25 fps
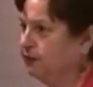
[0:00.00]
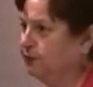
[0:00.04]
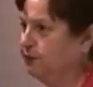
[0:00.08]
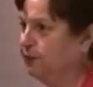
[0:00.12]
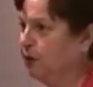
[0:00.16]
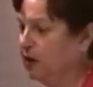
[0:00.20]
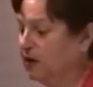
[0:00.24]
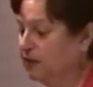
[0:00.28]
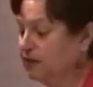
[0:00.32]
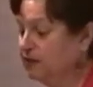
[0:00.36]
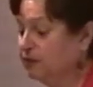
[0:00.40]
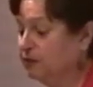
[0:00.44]

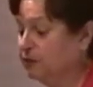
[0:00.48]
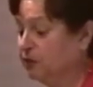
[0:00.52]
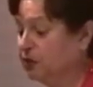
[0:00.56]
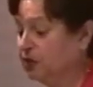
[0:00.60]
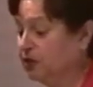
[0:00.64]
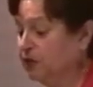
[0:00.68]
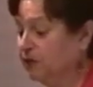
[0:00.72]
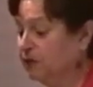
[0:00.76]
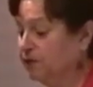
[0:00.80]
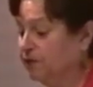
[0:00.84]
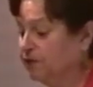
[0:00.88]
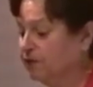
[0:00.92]
possible.
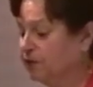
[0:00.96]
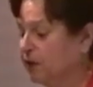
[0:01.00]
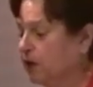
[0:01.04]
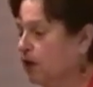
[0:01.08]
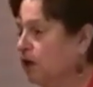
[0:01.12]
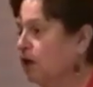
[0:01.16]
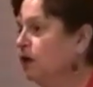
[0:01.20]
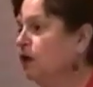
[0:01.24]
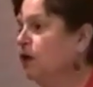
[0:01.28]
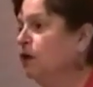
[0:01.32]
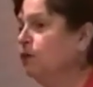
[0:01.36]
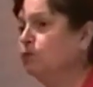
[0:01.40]

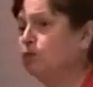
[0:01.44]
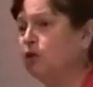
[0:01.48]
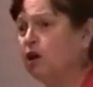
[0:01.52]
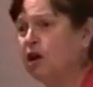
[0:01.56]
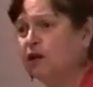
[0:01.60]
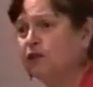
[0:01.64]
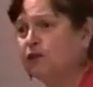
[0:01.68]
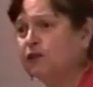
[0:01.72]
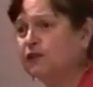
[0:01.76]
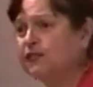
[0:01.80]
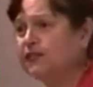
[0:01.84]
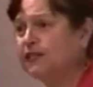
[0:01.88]

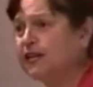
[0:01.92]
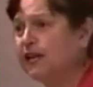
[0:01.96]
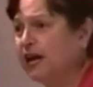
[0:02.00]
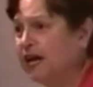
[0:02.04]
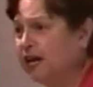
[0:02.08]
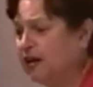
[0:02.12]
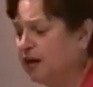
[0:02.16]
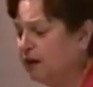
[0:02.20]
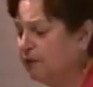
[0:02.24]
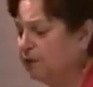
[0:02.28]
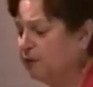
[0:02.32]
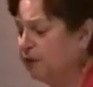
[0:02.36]
Progress
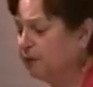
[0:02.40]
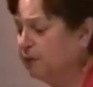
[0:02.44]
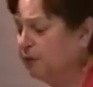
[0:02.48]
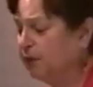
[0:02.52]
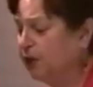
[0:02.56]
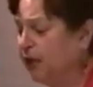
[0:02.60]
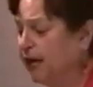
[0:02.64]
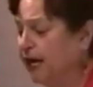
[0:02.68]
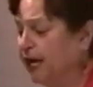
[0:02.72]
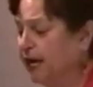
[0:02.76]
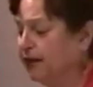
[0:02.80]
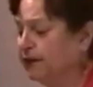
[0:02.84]
cannot be
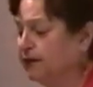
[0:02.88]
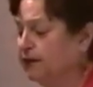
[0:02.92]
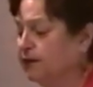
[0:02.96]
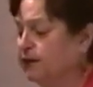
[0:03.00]
planned.